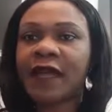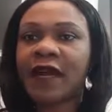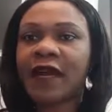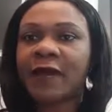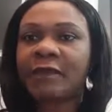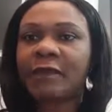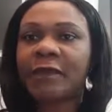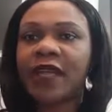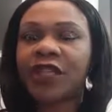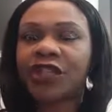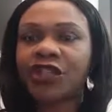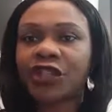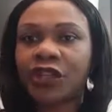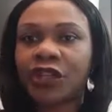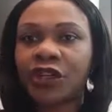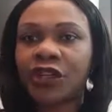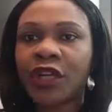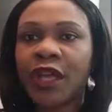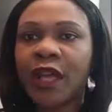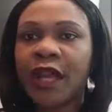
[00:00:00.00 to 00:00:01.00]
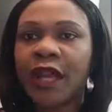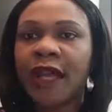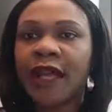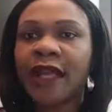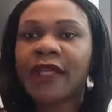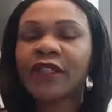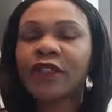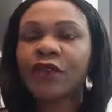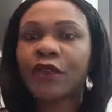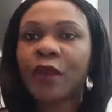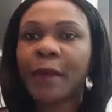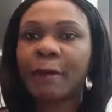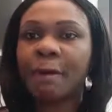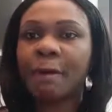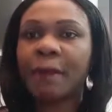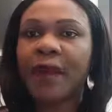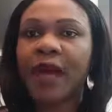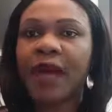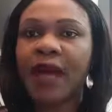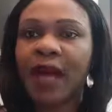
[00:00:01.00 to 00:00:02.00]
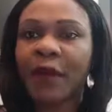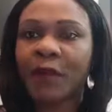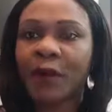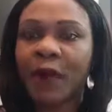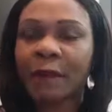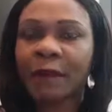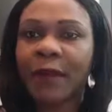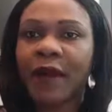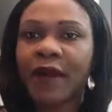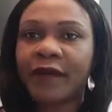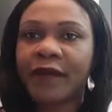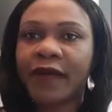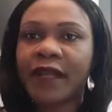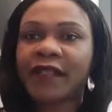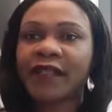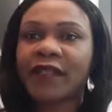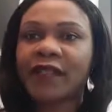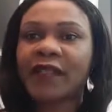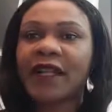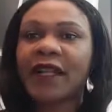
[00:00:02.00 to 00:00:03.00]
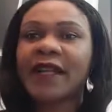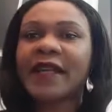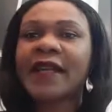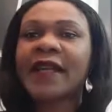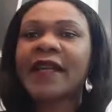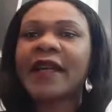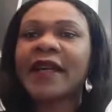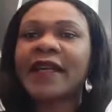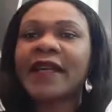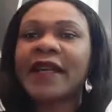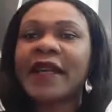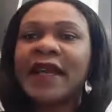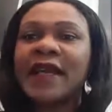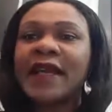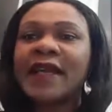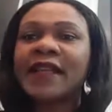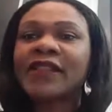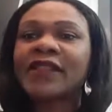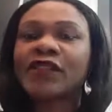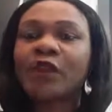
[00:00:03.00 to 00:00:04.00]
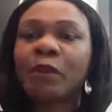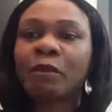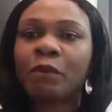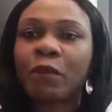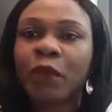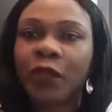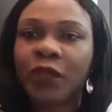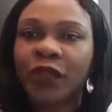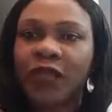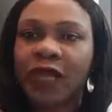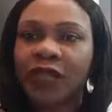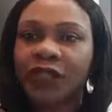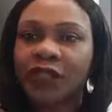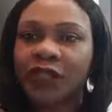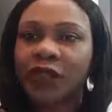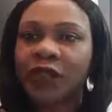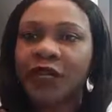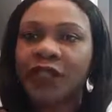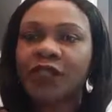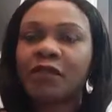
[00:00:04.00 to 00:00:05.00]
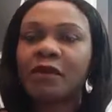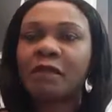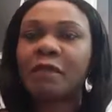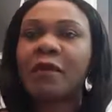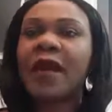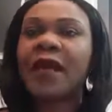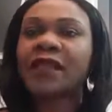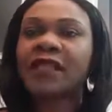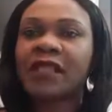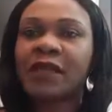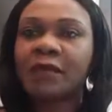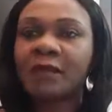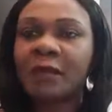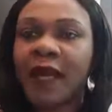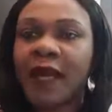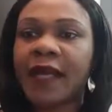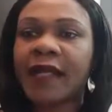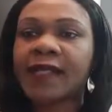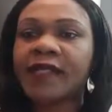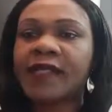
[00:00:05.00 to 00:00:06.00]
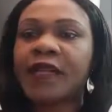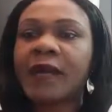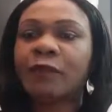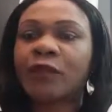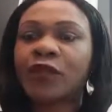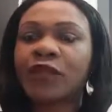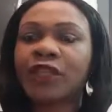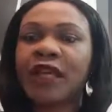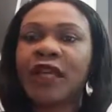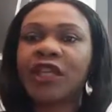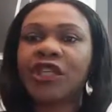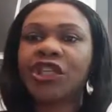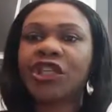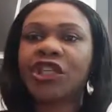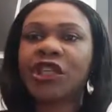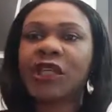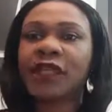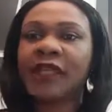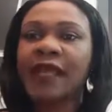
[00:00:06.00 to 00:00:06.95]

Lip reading: Our mission is to empower parents so that they can support their children to maximize their potential